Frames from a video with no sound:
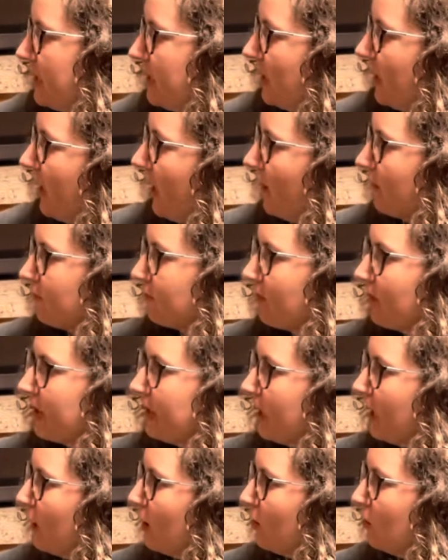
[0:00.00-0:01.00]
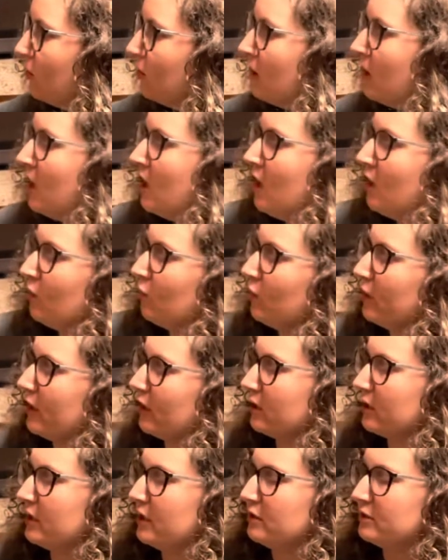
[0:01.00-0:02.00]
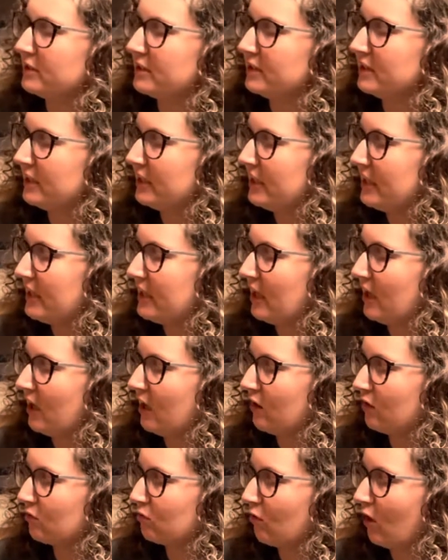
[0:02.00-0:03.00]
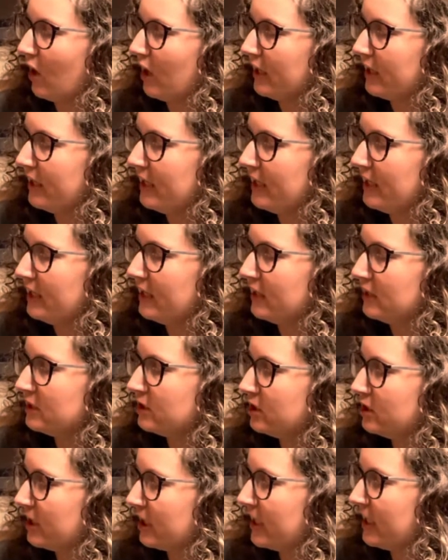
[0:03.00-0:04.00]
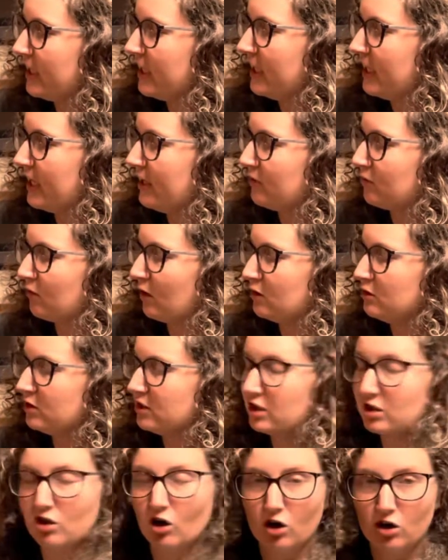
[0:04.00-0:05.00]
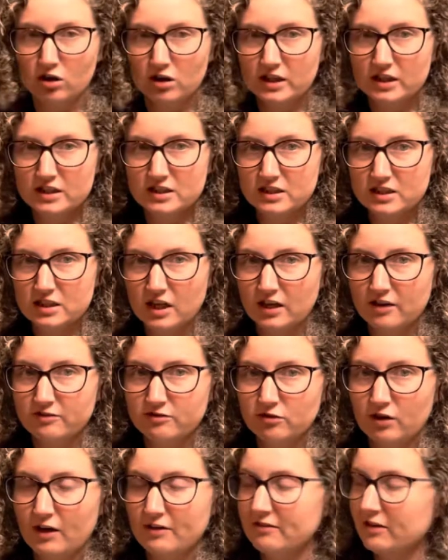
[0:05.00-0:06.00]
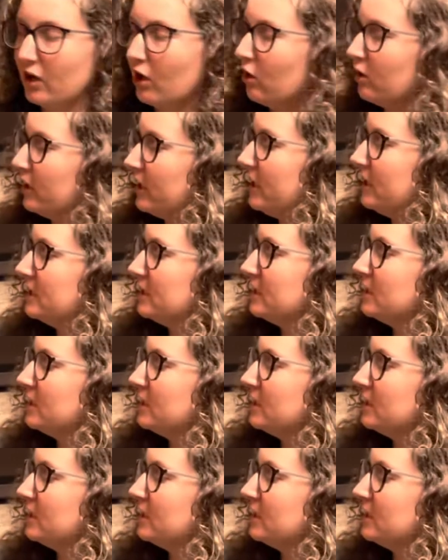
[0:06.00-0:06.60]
Alfredo. We are using the ramen chicken and roasted garlic stuffed raviolis